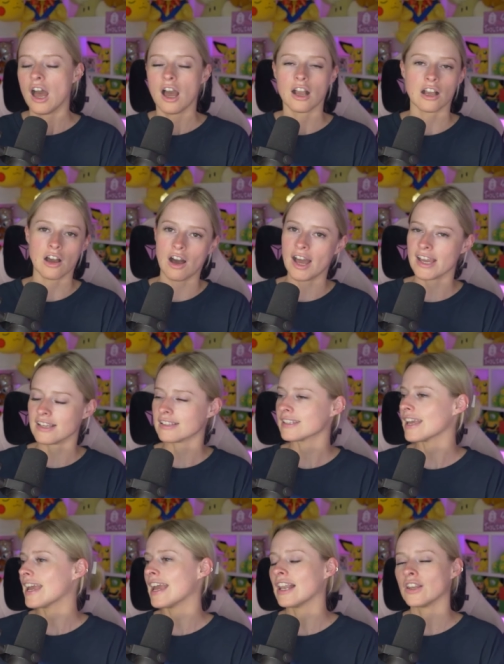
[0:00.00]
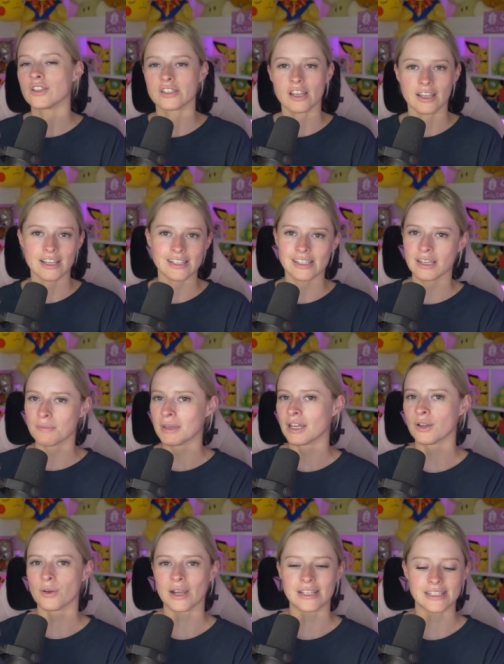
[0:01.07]
Guys, it looks like it's going to be a
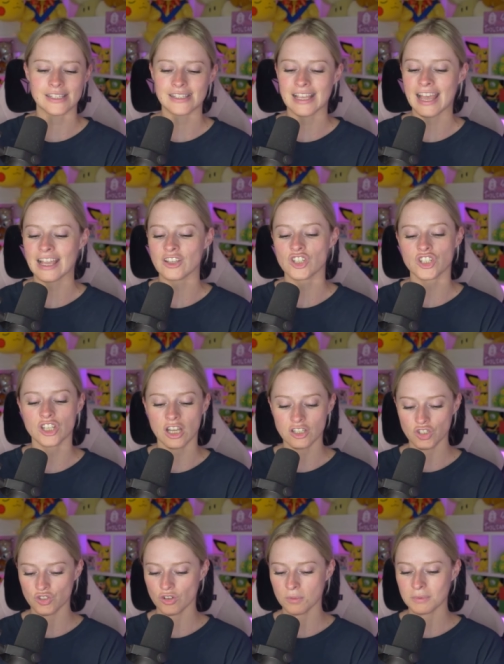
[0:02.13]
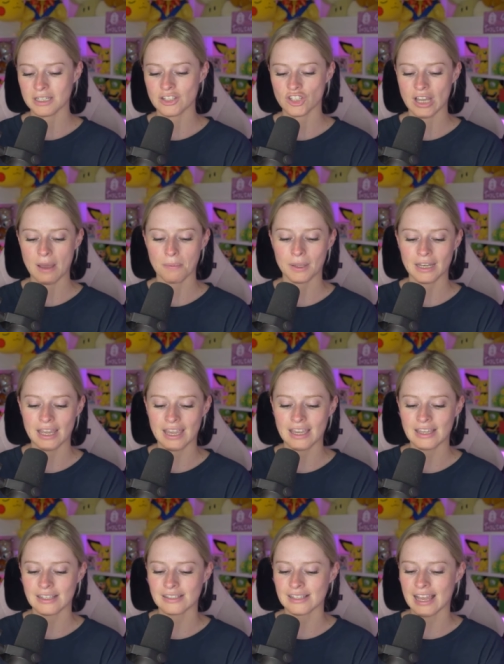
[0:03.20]
crazy set. It's just dropped in
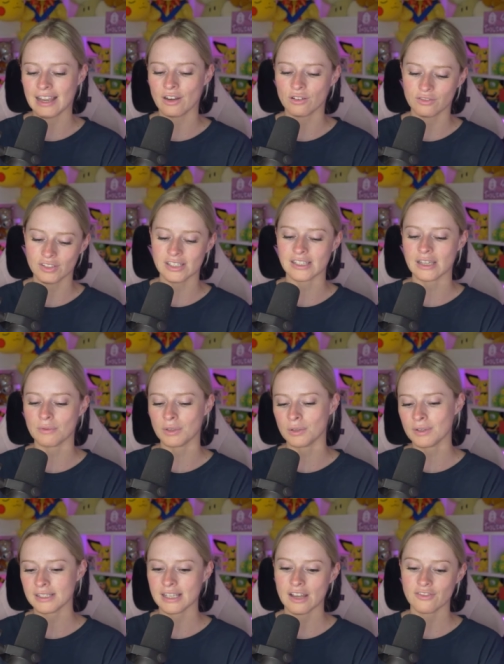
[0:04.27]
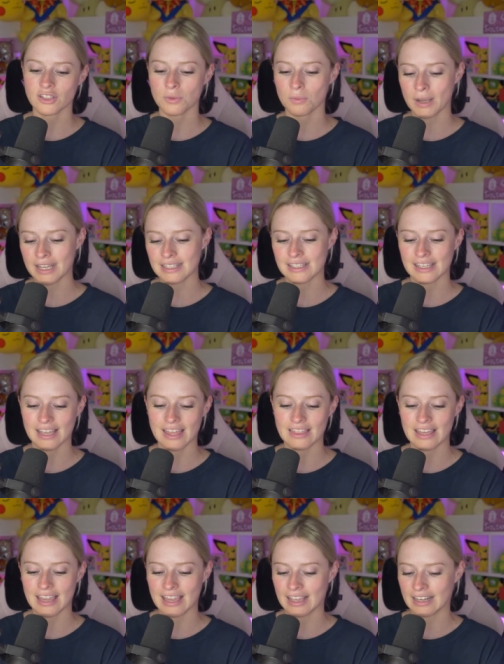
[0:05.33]
Japanese, and obviously, we always have to wait to get
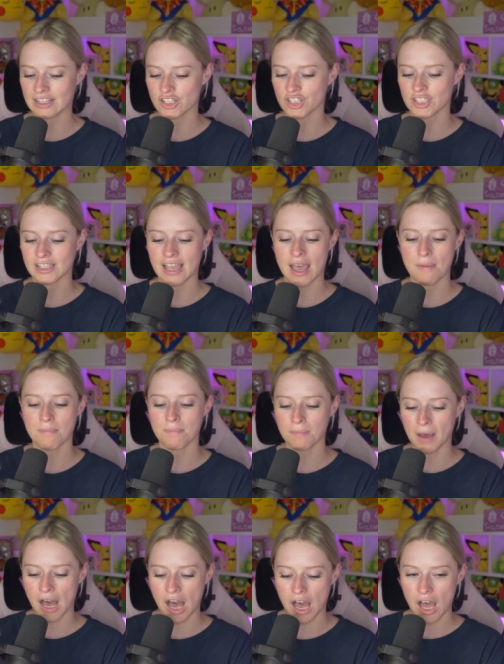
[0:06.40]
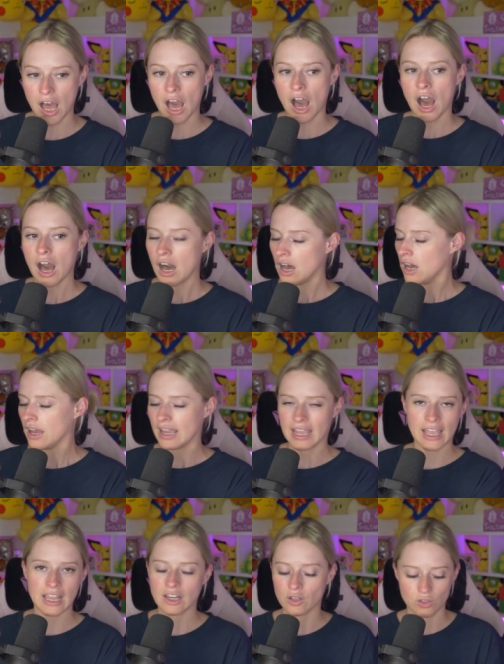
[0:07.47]
the English set. But
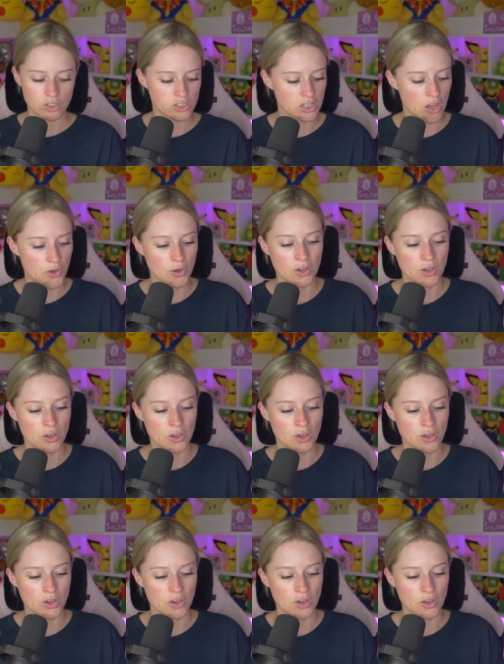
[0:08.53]
it looks so good.